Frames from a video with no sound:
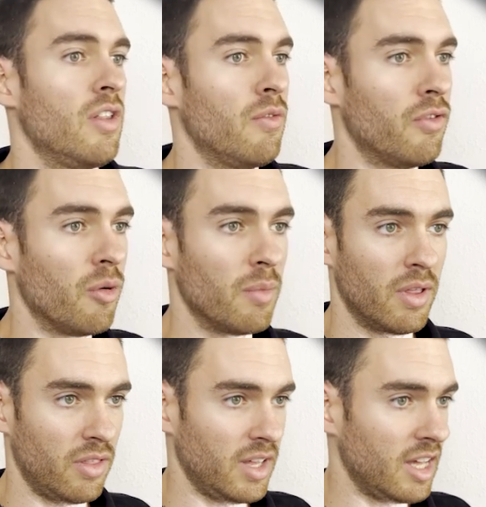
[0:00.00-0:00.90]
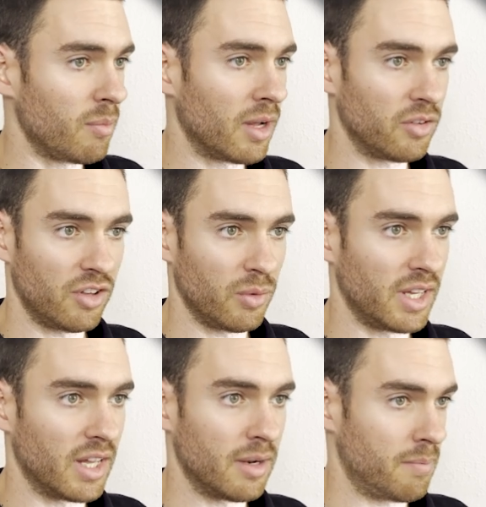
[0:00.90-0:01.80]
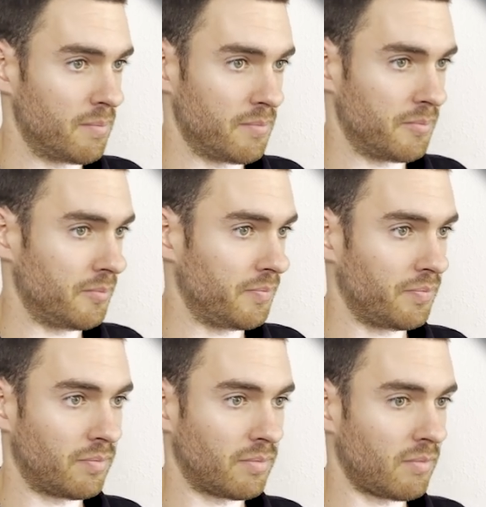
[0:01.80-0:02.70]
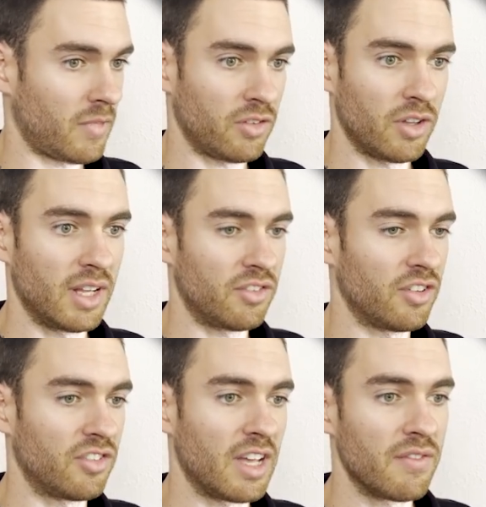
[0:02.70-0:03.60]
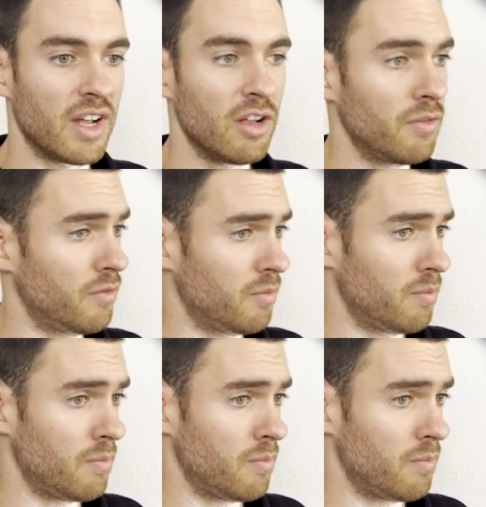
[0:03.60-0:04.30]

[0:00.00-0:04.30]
from the emails that we get. So let's just save that off.